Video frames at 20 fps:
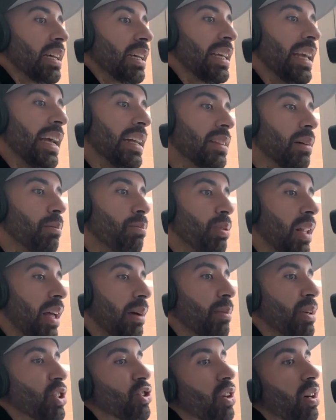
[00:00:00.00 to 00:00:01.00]
Get the
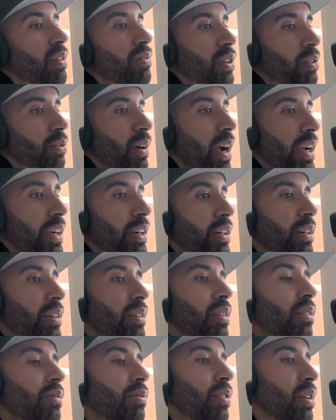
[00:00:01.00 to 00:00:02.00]
blemish off the
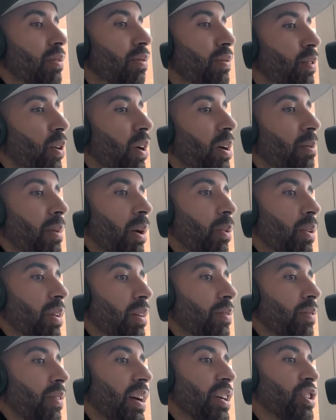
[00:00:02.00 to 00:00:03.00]
record for the Floyd
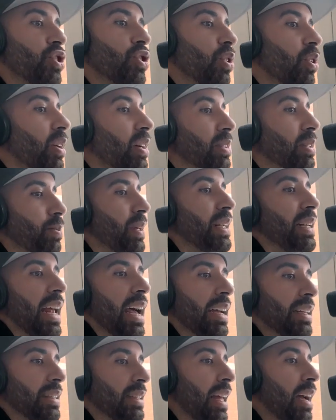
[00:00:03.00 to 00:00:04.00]
Mayweather fight. Sure, he's been
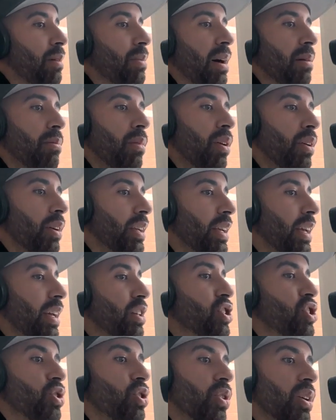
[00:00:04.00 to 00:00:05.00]
knocked out by
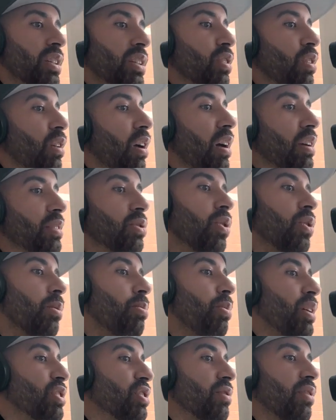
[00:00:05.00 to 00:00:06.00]
Marquez. Sure, he's lost to a
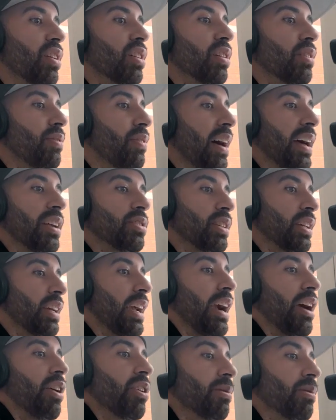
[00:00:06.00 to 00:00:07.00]
bunch of other fighters
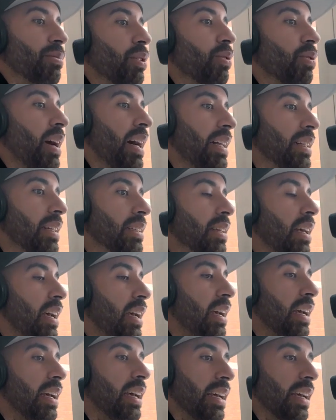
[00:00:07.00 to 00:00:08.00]
like Eric Morales,
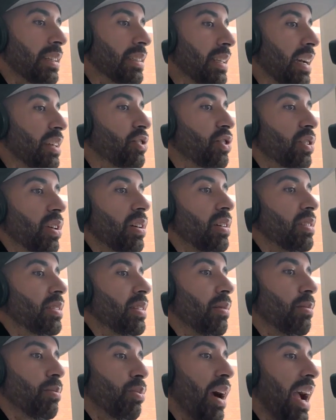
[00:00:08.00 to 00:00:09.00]
etc.,
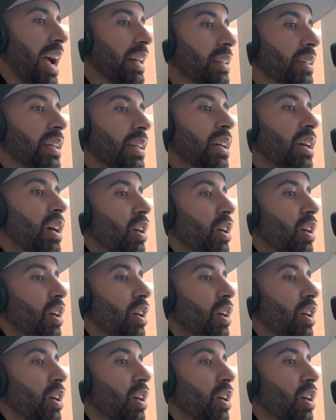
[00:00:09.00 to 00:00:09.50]
Tim Bradley.